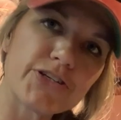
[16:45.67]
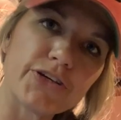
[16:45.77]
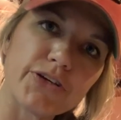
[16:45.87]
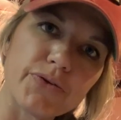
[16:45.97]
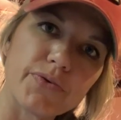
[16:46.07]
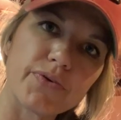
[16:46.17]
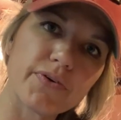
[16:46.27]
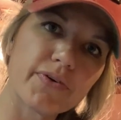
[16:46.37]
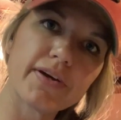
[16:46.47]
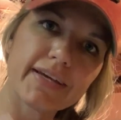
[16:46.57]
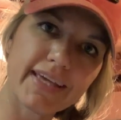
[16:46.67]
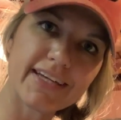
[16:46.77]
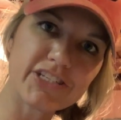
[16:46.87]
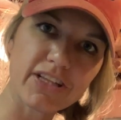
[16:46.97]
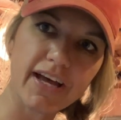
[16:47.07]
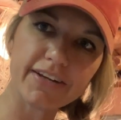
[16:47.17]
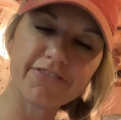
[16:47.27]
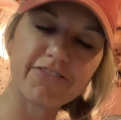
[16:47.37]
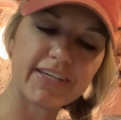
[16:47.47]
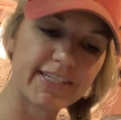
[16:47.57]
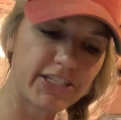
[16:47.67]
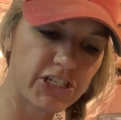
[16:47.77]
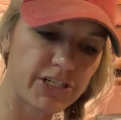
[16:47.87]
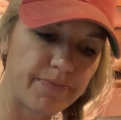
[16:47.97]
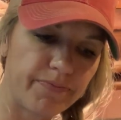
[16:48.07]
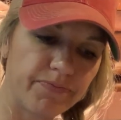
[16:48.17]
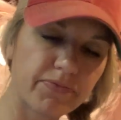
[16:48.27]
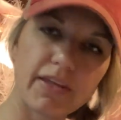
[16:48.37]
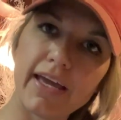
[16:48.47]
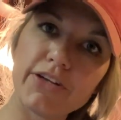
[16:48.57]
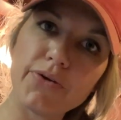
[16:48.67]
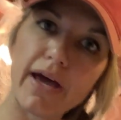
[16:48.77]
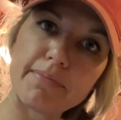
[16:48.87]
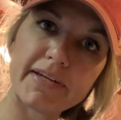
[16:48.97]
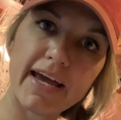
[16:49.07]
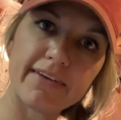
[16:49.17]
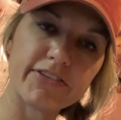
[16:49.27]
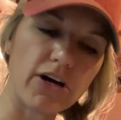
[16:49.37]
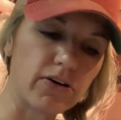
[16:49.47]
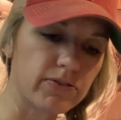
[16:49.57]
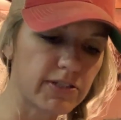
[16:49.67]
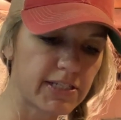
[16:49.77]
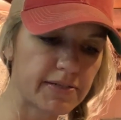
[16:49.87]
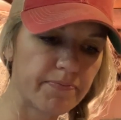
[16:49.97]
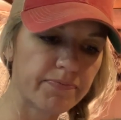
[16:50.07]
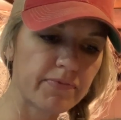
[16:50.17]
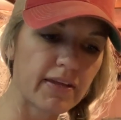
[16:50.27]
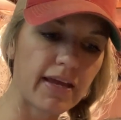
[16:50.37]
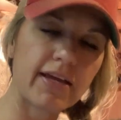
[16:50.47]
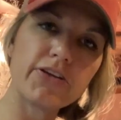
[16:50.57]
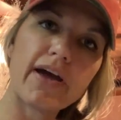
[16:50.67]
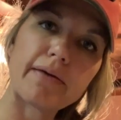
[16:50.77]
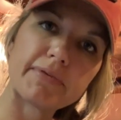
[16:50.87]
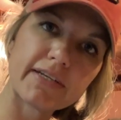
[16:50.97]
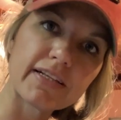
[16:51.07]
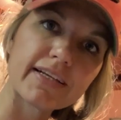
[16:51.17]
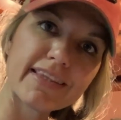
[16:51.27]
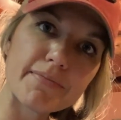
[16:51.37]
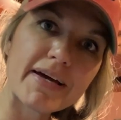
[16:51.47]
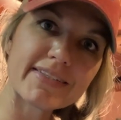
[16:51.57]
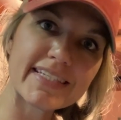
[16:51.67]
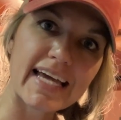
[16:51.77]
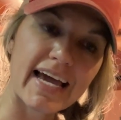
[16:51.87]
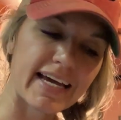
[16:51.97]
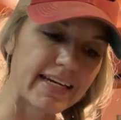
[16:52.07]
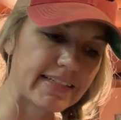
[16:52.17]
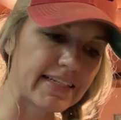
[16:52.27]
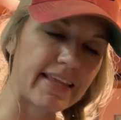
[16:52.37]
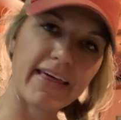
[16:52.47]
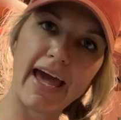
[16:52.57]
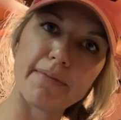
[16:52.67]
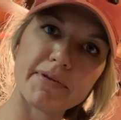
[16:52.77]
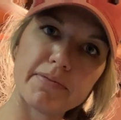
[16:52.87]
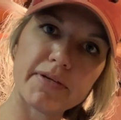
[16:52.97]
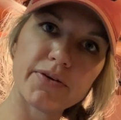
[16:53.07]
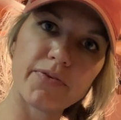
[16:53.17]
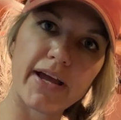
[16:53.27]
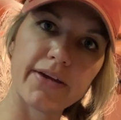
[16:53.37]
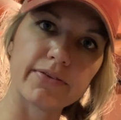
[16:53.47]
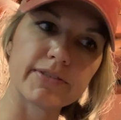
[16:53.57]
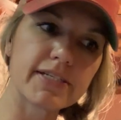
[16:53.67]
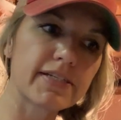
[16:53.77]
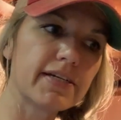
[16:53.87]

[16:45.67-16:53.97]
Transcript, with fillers: to catch a lot of fish and you happen to have dogs and you happen to clean them outside and they happen to be around